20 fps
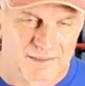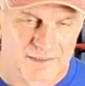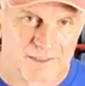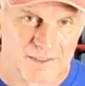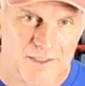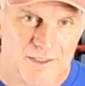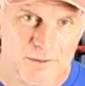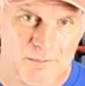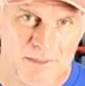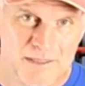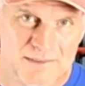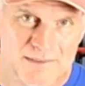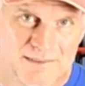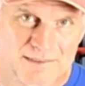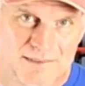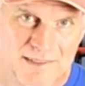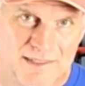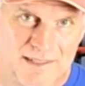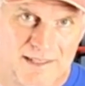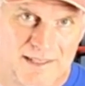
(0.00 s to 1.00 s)
the
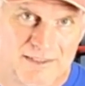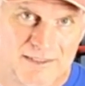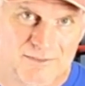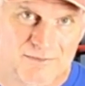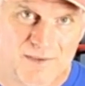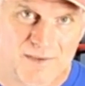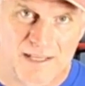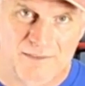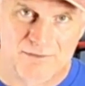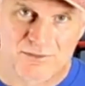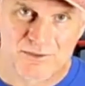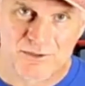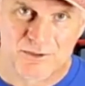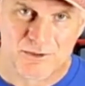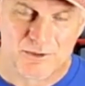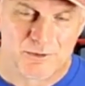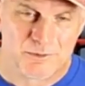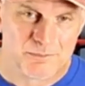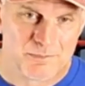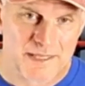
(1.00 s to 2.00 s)
Lumix
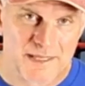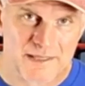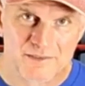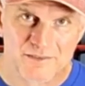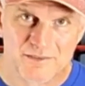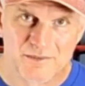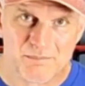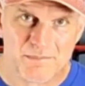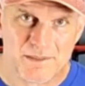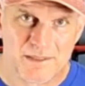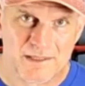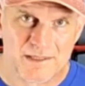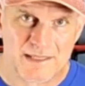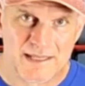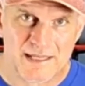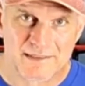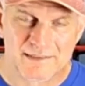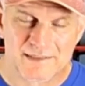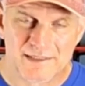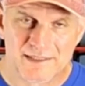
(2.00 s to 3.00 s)
S5ii, man, there's a million
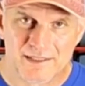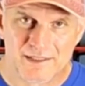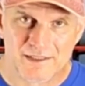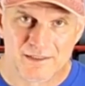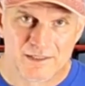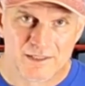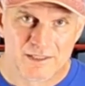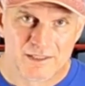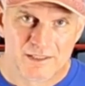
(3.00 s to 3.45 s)
out there.